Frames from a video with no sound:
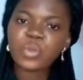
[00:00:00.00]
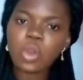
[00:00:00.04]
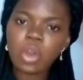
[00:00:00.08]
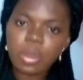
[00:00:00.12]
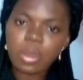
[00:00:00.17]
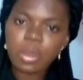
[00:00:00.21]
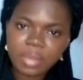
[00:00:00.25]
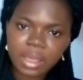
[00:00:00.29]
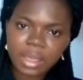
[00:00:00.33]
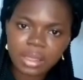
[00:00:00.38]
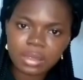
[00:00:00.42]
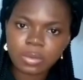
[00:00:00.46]

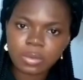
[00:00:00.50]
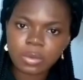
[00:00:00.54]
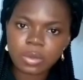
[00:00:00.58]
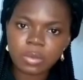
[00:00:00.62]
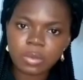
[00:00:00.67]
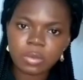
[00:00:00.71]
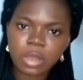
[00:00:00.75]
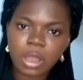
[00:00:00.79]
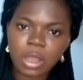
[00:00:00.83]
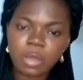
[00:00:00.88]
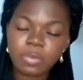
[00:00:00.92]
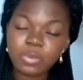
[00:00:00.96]
comment,
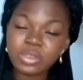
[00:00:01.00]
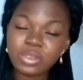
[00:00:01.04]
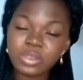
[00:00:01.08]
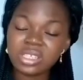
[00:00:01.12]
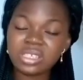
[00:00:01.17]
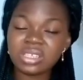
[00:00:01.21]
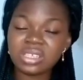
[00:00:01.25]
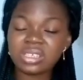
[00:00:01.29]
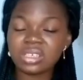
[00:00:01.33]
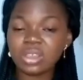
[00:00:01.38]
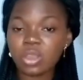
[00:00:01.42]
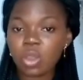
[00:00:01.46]
I'll put
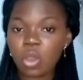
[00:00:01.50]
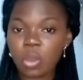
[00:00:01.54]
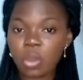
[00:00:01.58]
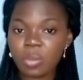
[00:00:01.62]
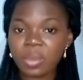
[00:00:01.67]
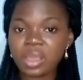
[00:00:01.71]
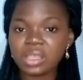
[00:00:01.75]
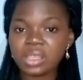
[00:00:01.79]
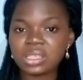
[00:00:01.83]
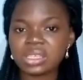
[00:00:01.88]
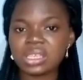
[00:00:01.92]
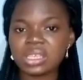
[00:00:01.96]
it in the
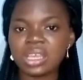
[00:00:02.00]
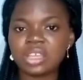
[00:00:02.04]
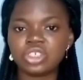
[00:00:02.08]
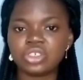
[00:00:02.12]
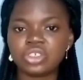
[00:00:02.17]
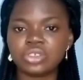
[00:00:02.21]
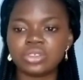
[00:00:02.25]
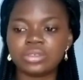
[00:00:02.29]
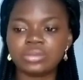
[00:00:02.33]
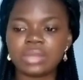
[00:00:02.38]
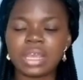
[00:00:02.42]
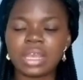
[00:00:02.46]
comment
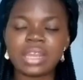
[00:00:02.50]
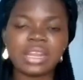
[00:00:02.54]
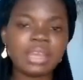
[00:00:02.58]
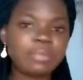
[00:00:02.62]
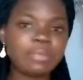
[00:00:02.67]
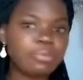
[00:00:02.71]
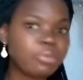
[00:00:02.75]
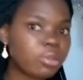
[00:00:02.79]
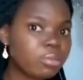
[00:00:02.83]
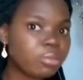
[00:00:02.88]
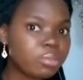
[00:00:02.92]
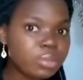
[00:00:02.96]
section, and
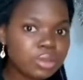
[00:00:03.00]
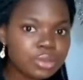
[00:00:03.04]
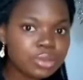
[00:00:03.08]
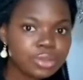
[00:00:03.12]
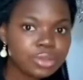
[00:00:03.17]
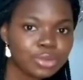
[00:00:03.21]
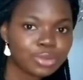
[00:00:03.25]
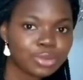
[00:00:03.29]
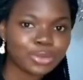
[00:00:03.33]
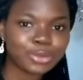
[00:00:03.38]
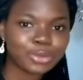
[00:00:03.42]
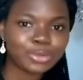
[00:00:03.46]
I
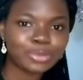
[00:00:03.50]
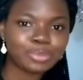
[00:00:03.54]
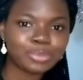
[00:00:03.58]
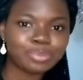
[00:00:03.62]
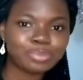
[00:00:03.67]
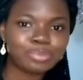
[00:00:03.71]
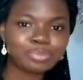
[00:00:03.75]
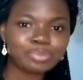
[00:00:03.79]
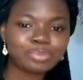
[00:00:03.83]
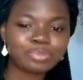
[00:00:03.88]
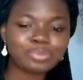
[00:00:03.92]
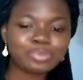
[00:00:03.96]
promise to
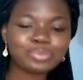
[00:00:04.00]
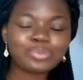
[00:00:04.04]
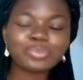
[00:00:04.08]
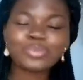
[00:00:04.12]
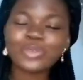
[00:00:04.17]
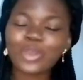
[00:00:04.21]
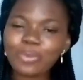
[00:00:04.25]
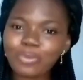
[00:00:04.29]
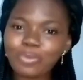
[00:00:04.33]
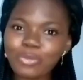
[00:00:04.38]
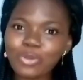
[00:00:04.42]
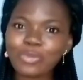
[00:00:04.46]

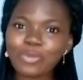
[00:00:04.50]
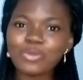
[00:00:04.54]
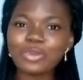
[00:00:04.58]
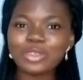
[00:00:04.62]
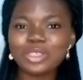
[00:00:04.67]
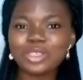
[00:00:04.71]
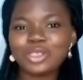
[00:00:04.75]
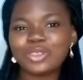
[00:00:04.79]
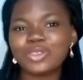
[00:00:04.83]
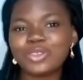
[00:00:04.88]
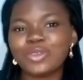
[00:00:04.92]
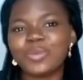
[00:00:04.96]

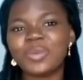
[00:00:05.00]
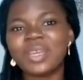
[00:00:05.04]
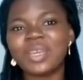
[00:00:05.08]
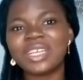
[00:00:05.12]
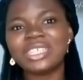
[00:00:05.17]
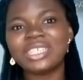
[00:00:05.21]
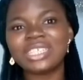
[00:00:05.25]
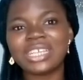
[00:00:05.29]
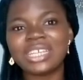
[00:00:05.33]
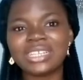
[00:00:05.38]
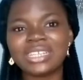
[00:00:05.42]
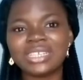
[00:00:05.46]
promote it on
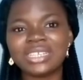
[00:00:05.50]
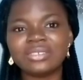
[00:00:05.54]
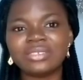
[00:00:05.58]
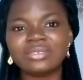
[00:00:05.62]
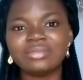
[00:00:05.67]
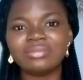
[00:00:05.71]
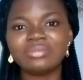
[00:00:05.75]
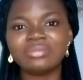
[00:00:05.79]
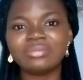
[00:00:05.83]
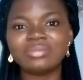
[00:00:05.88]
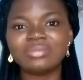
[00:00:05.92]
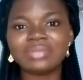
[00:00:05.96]
my
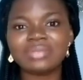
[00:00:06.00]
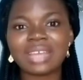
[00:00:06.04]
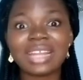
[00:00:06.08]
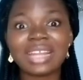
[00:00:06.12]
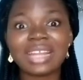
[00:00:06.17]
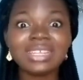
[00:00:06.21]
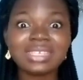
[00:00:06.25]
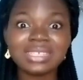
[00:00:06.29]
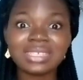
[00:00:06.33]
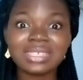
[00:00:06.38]
channel at